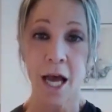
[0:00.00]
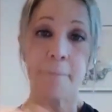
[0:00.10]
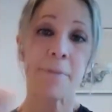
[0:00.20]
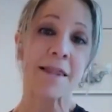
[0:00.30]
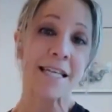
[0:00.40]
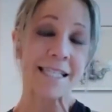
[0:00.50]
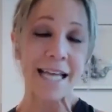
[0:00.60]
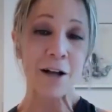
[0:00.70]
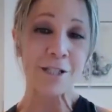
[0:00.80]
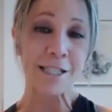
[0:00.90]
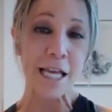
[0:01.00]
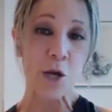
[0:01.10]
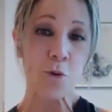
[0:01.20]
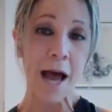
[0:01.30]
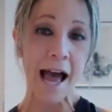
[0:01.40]
But the cells that
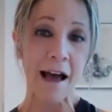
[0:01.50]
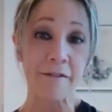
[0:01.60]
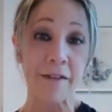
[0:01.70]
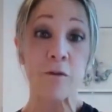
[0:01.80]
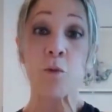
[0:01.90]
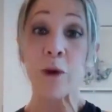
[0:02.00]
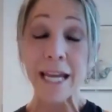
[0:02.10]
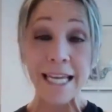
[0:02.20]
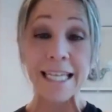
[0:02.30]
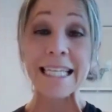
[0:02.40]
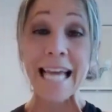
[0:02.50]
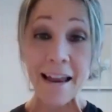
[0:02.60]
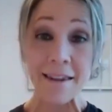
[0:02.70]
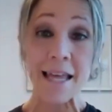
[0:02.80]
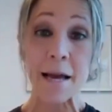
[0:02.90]
you have, if we can
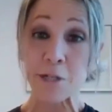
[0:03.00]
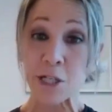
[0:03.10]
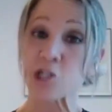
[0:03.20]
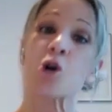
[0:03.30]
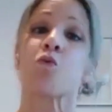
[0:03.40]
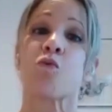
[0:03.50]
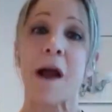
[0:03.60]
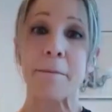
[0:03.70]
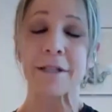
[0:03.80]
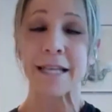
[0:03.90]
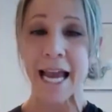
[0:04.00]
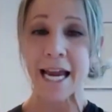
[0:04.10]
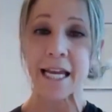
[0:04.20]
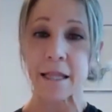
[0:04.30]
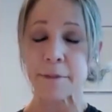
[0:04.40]
get them to start
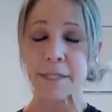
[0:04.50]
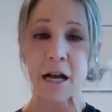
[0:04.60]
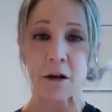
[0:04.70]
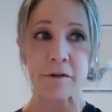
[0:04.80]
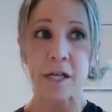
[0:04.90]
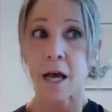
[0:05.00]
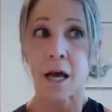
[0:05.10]
replicating themselves,